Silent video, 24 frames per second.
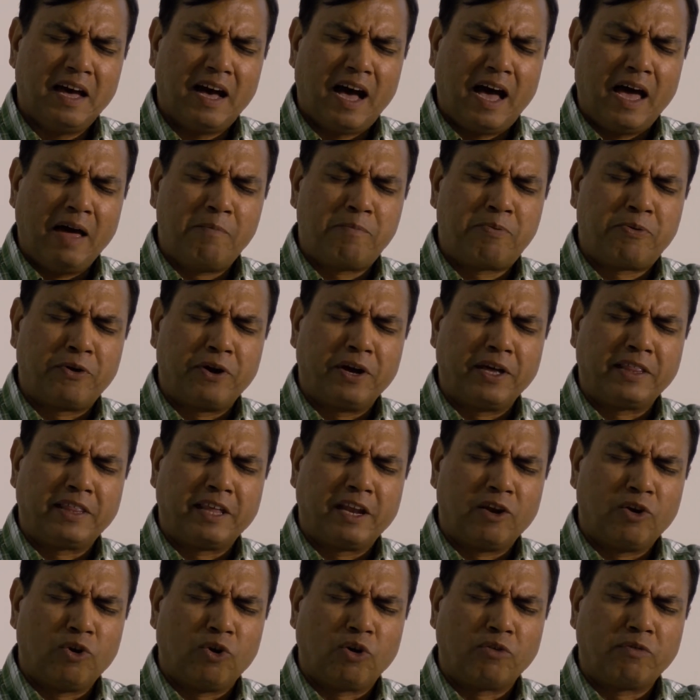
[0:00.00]
I pray
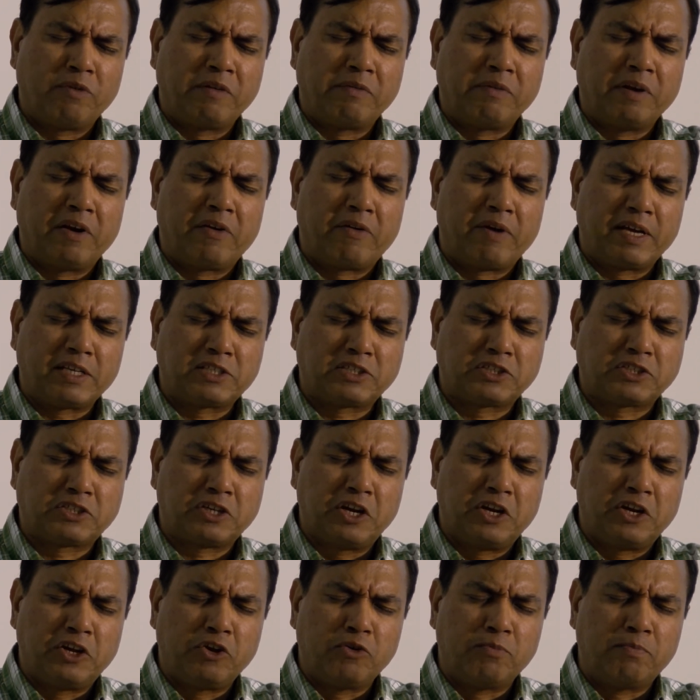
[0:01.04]
that, Lord, we will rest
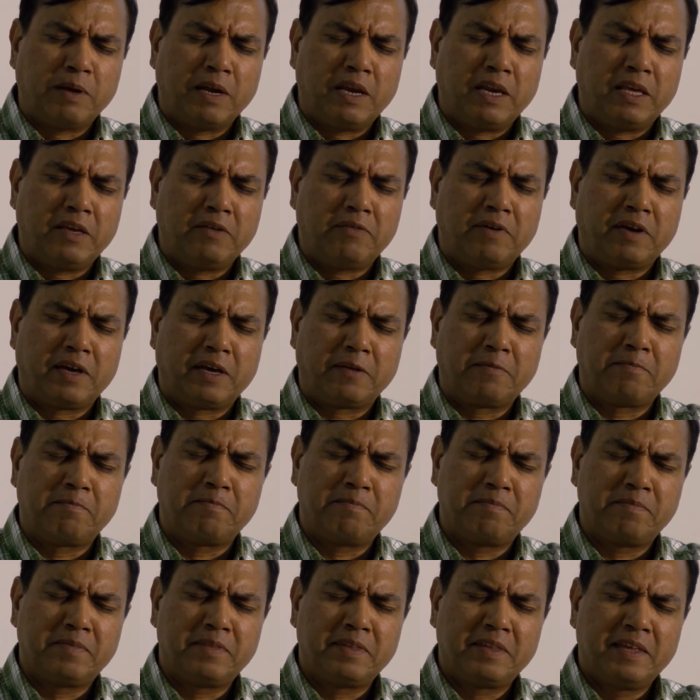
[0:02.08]
in you
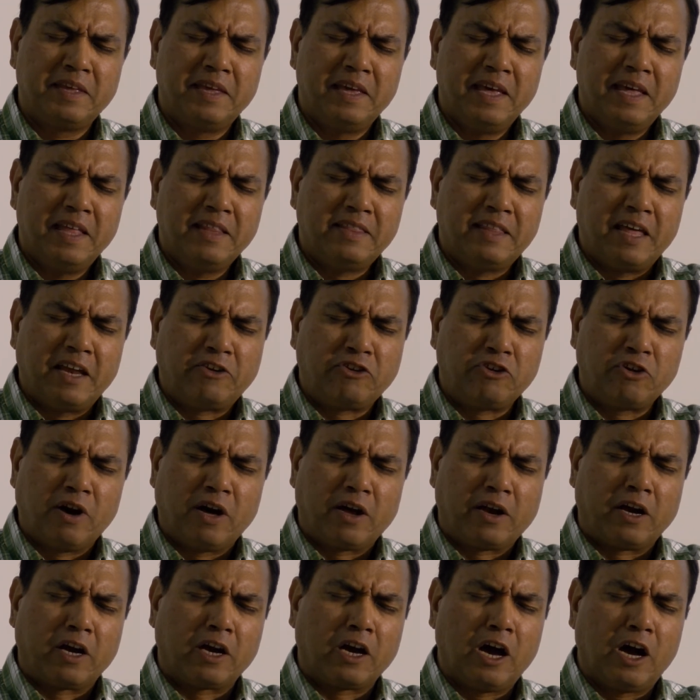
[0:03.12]
believing that you
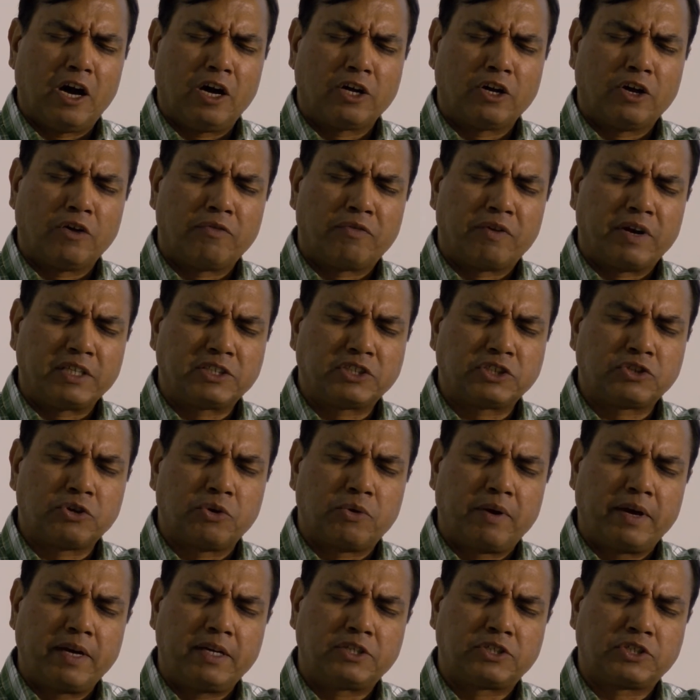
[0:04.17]
are a God of
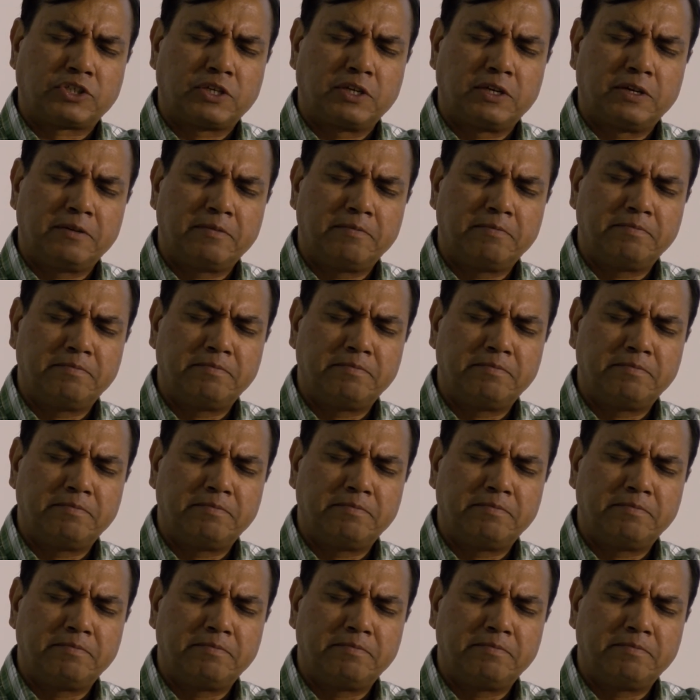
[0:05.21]
restoration,